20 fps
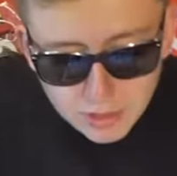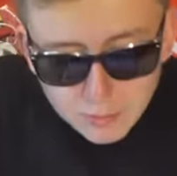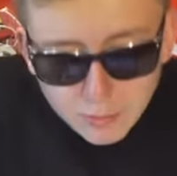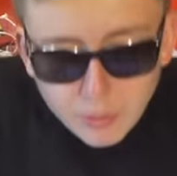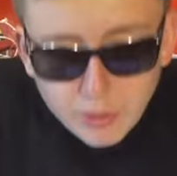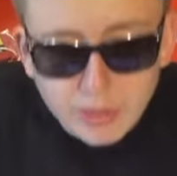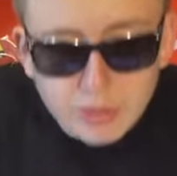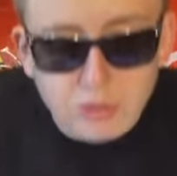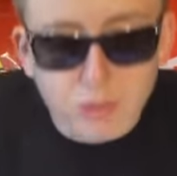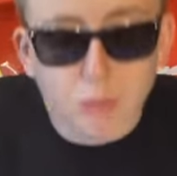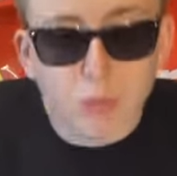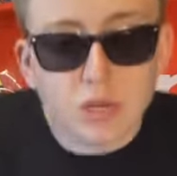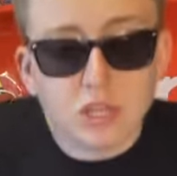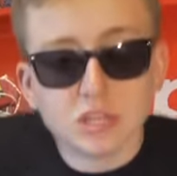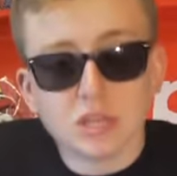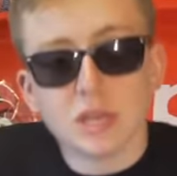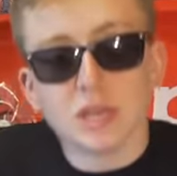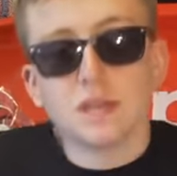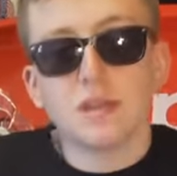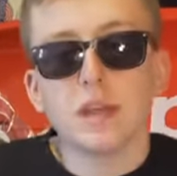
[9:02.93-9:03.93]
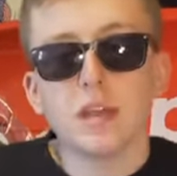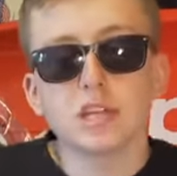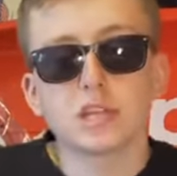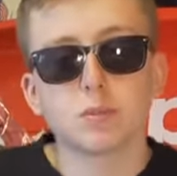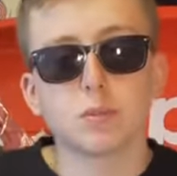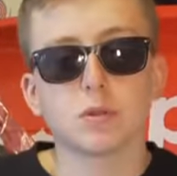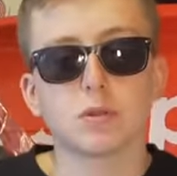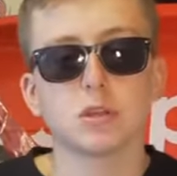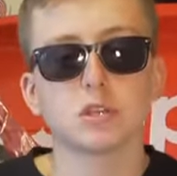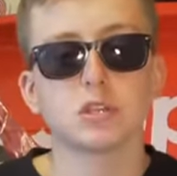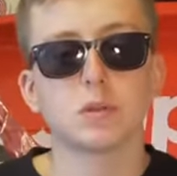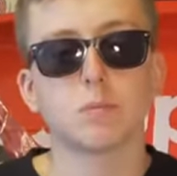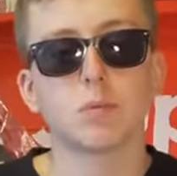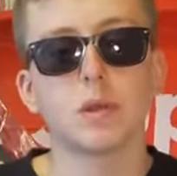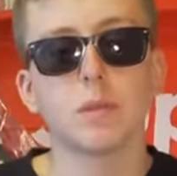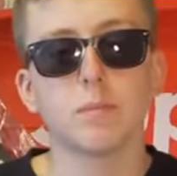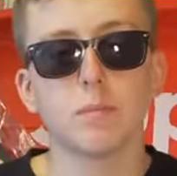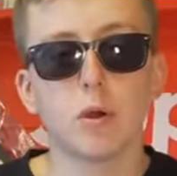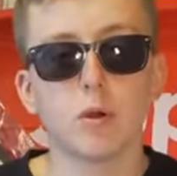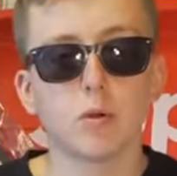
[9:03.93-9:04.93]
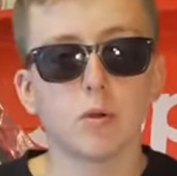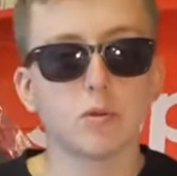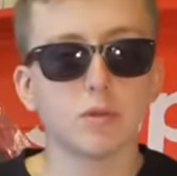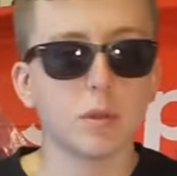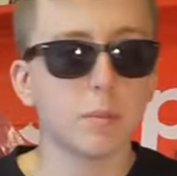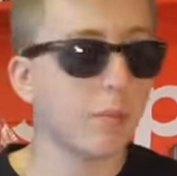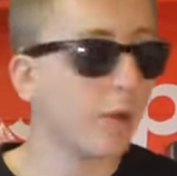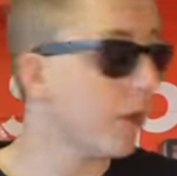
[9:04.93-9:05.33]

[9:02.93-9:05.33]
But what I wish they did is put the Supreme logo in the